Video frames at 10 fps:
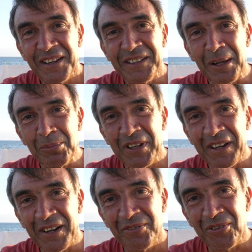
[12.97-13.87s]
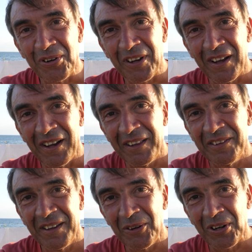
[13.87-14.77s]
And I'm here for uh,
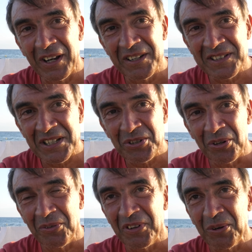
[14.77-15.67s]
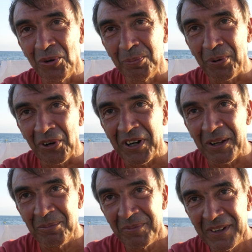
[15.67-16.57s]
the organization of the whole
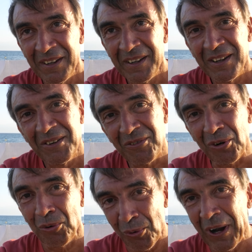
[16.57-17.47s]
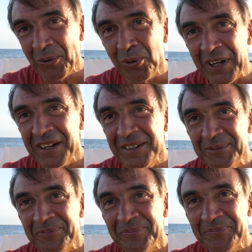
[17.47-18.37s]
program for one week.
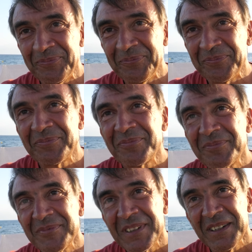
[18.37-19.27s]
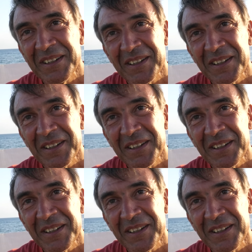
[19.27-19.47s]
Is it ETH?